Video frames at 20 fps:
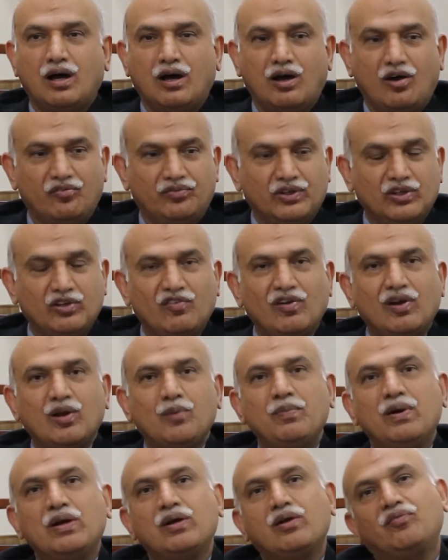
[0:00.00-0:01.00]
of the
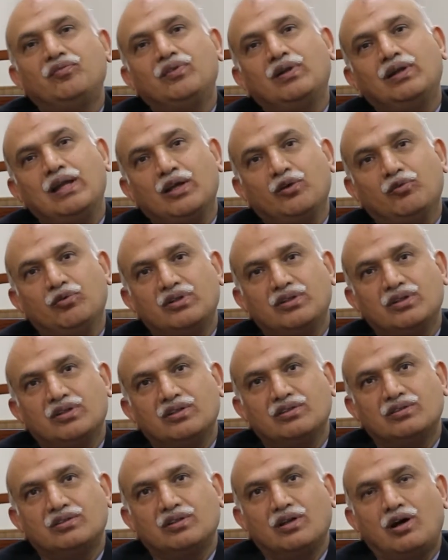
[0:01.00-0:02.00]
development of the
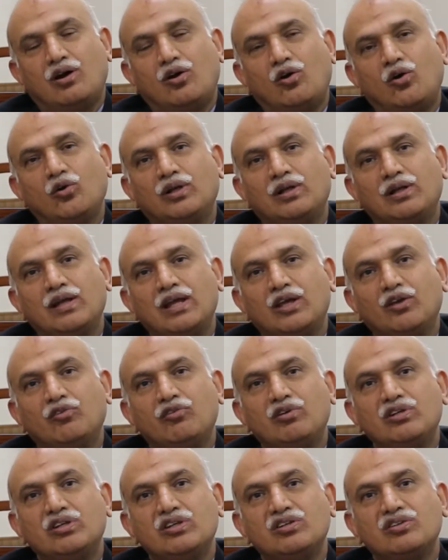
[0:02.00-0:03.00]
languages, how the
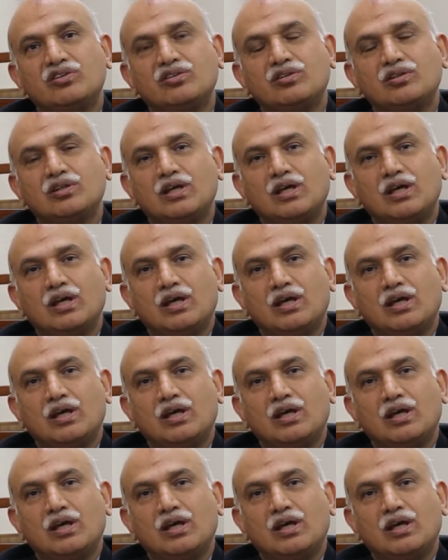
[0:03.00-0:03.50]
languages